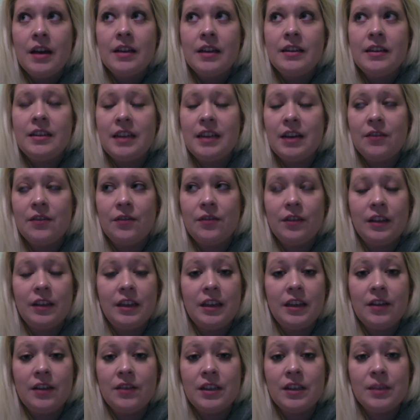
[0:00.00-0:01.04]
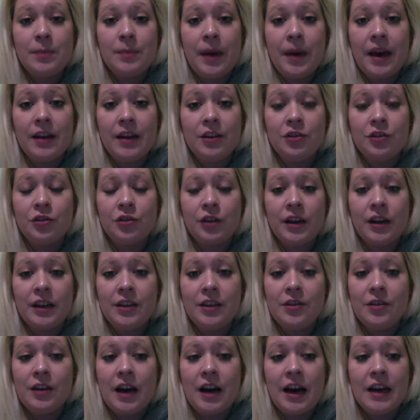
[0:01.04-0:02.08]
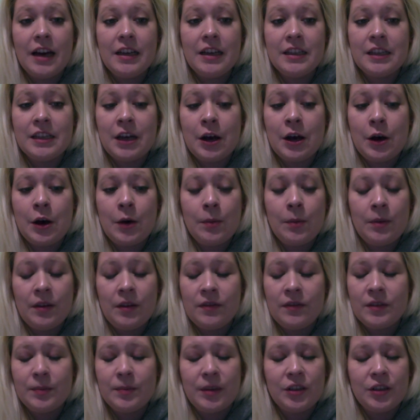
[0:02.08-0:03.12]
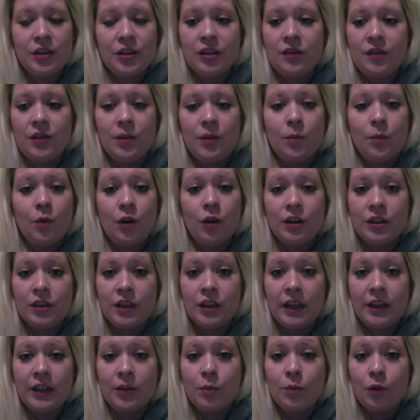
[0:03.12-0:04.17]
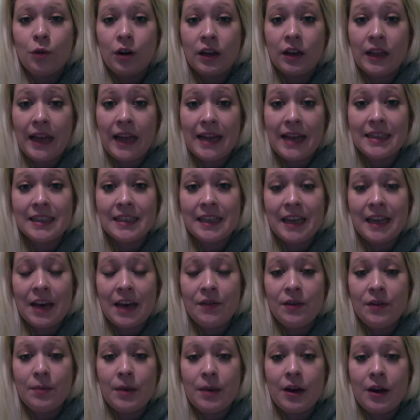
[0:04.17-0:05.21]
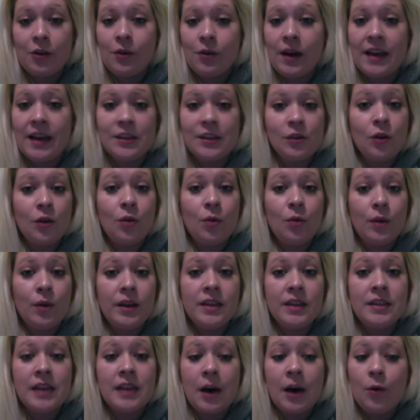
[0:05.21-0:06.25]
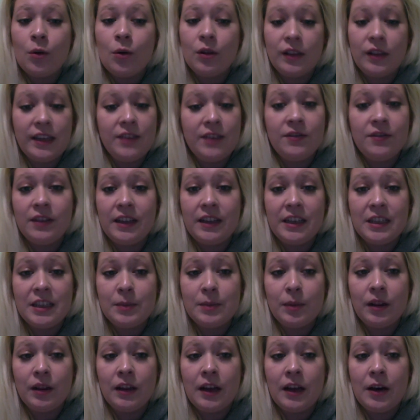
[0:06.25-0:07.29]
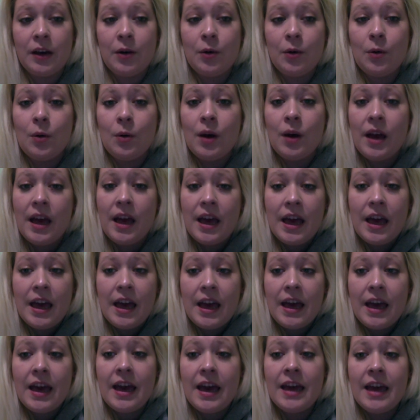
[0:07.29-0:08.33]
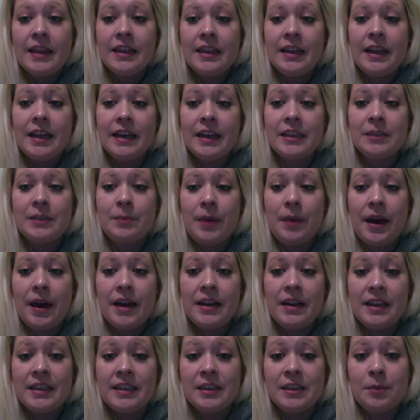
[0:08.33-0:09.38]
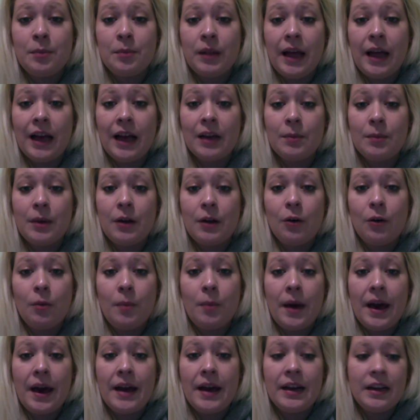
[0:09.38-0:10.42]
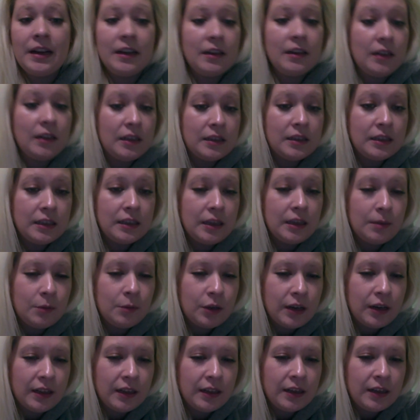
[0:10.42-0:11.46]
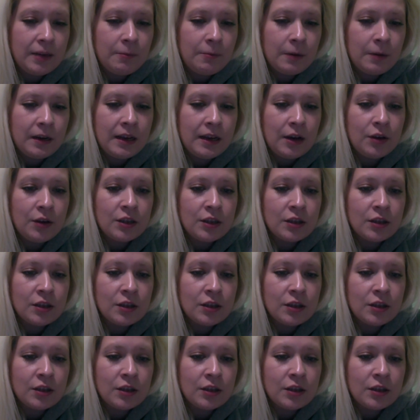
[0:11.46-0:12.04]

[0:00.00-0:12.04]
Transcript: Definitely give this band a try, you guys, especially if you're more into like the more classic heavy metal. As always, I will leave links below. And the next band is a black metal band, and let's see, I'm looking at the name right now.